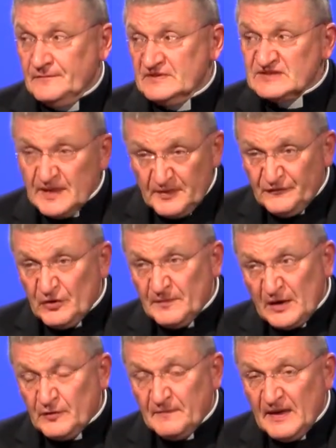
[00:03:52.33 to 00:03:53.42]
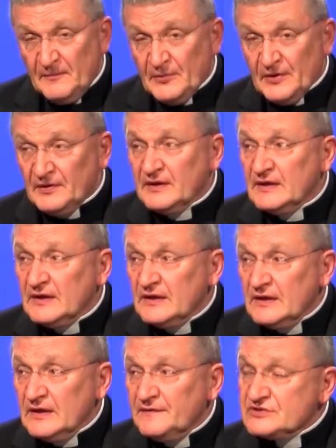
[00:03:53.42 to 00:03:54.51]
Some of you may remember
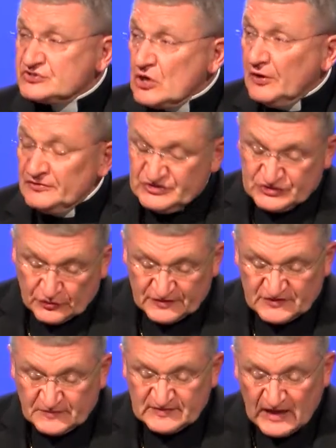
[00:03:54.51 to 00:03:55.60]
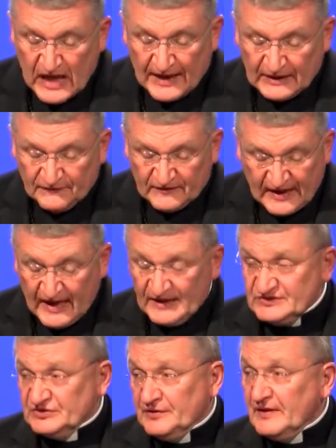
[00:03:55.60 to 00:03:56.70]
that Charles Schulz was dying of
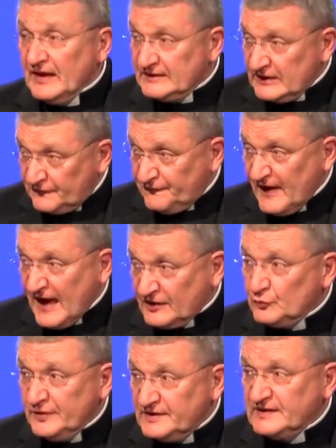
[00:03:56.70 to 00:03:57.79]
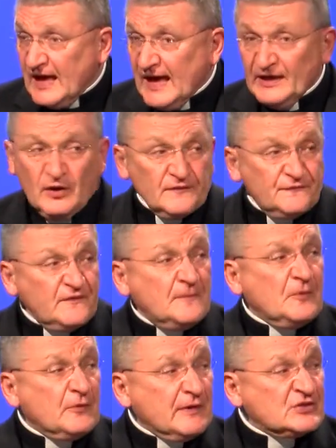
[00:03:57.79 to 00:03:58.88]
cancer, and in fact would die on
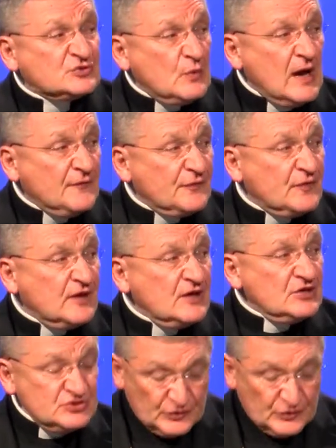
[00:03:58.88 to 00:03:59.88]
February 12,